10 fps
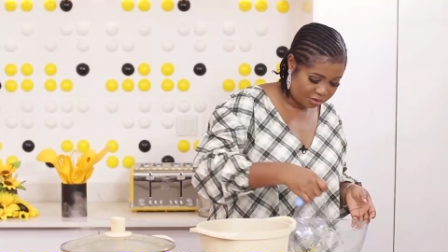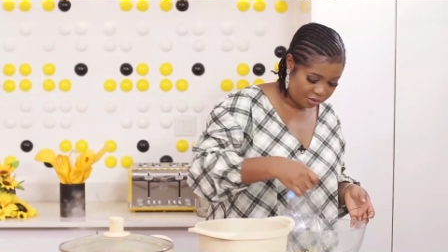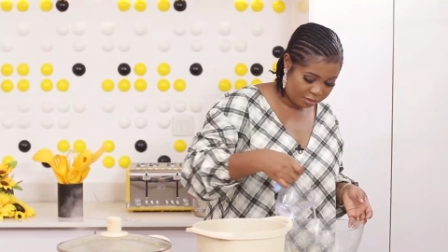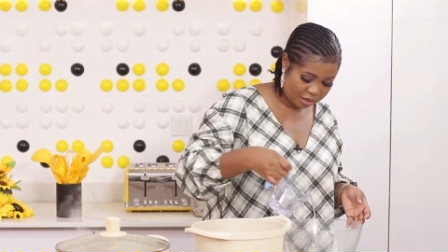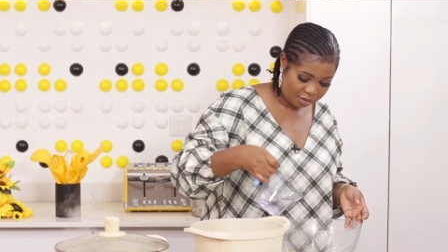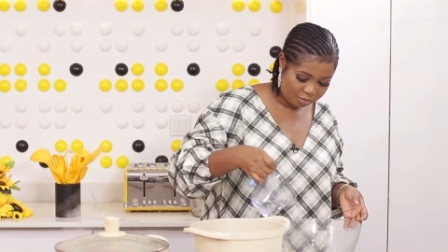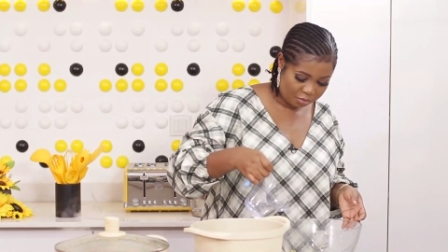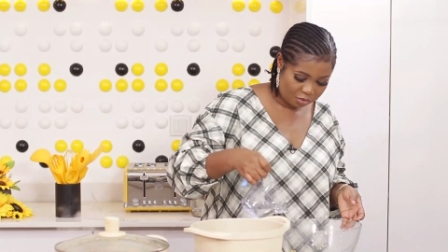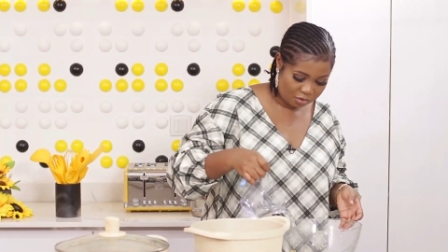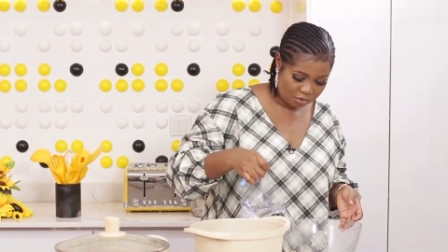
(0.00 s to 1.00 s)
the remaining
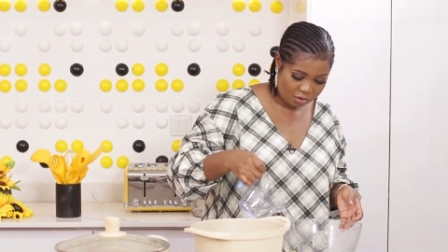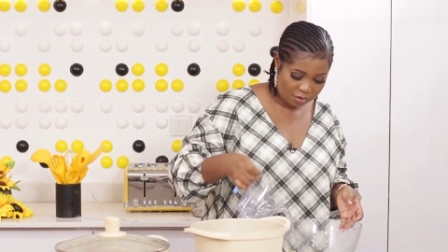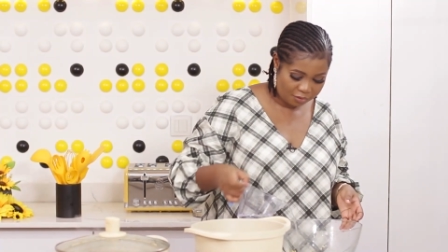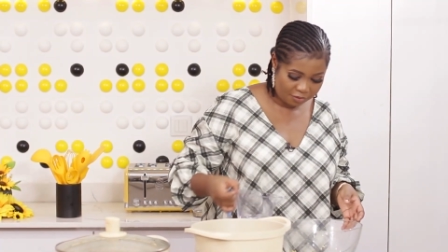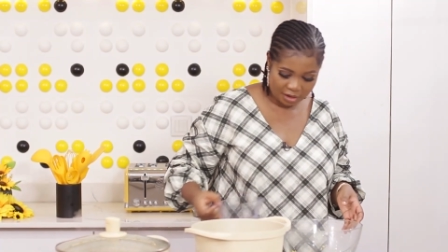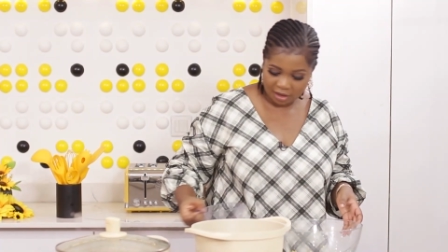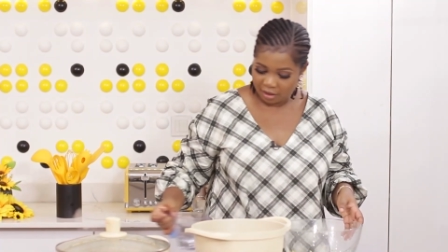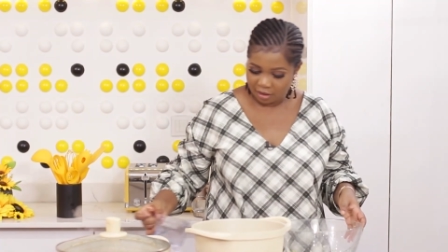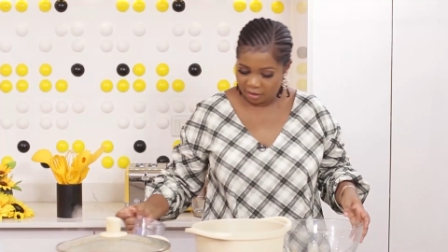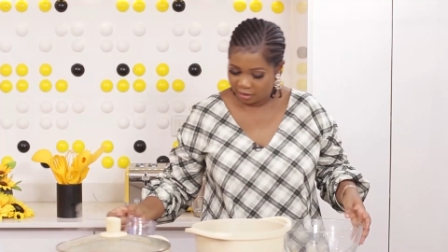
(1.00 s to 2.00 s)
bulgur off here.